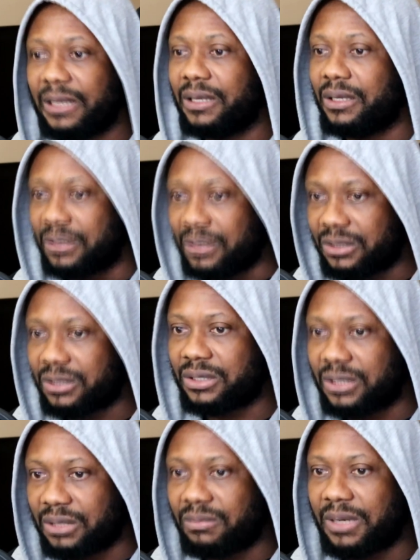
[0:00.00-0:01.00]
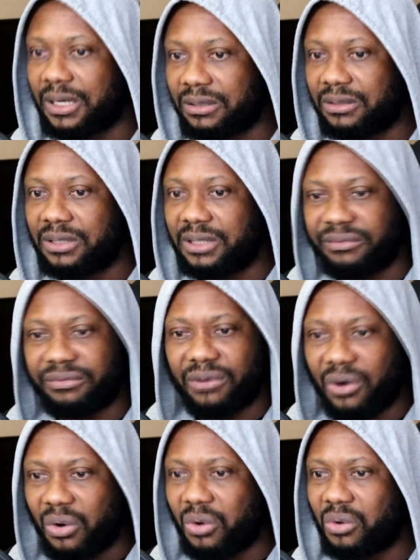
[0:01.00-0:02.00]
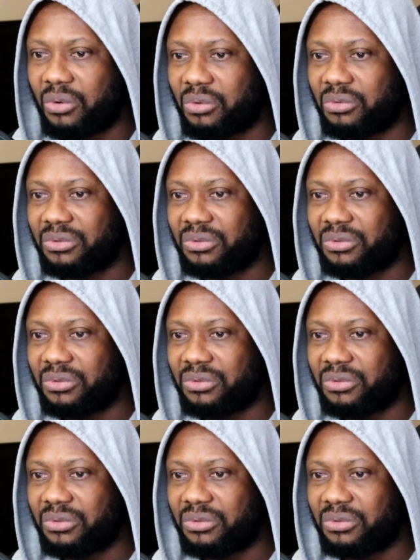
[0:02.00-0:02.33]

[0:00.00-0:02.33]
This is sick, man. The flow,